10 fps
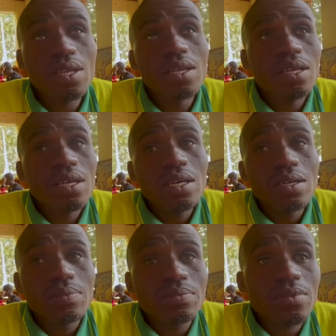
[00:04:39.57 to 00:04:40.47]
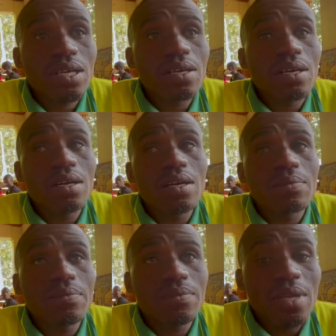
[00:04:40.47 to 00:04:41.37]
Andy. Yes, sir.
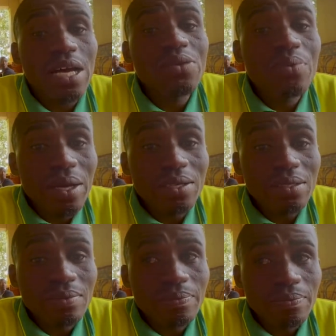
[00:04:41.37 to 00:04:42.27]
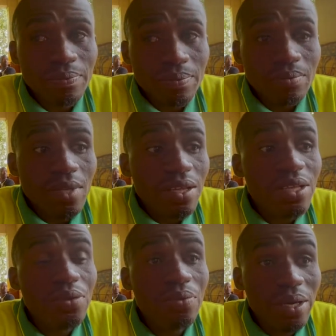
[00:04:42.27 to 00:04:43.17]
And when
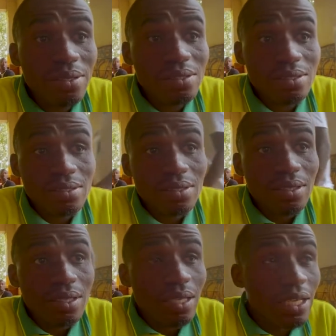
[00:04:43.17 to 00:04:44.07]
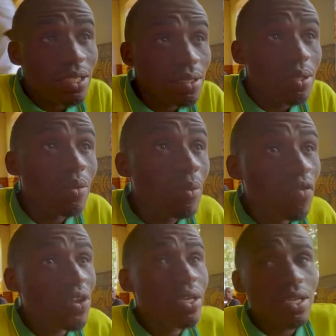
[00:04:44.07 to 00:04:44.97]
they went, like they were
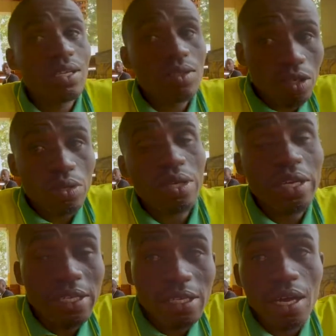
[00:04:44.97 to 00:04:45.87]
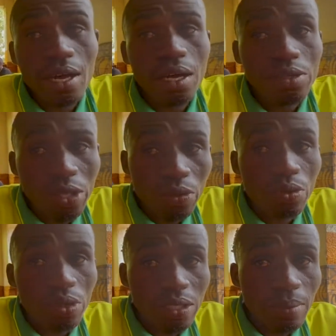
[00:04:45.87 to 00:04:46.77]
moving in the they would
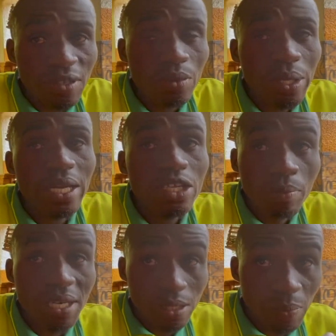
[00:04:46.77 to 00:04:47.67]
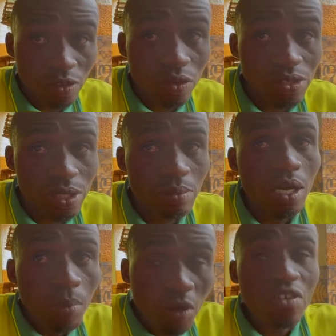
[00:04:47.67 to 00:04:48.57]
the Batwa were like nomadic pastoralism,
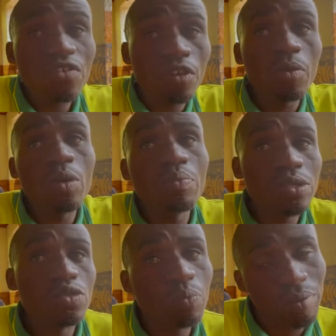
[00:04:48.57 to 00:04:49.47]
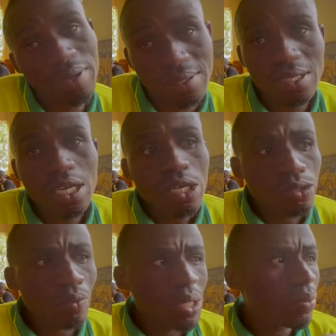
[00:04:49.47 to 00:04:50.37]
tourism, moving from one place to place.
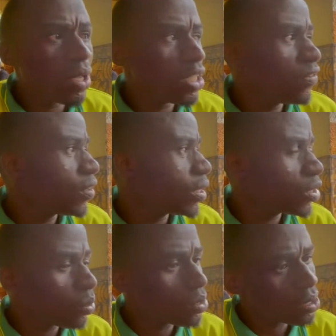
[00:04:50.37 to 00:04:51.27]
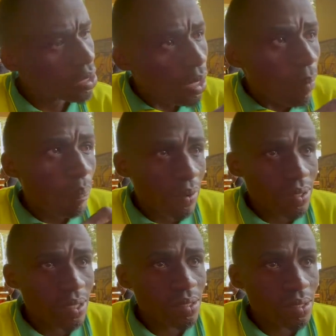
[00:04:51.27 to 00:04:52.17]
So when they were living in those
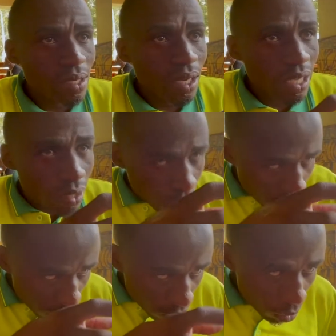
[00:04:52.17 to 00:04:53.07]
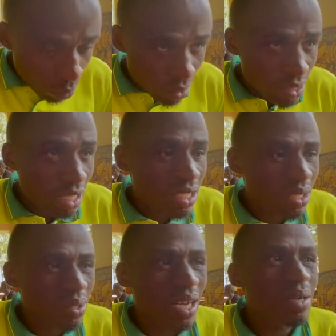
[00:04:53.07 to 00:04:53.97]
places, like in one place that
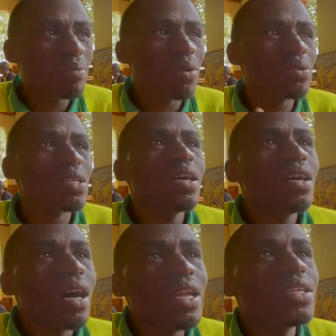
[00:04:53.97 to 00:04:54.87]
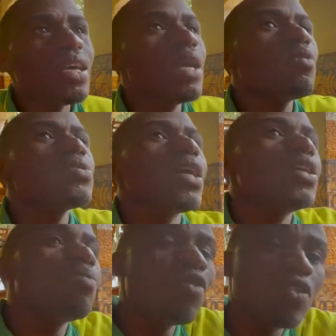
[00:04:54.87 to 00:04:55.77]
killed animals and the animals had moved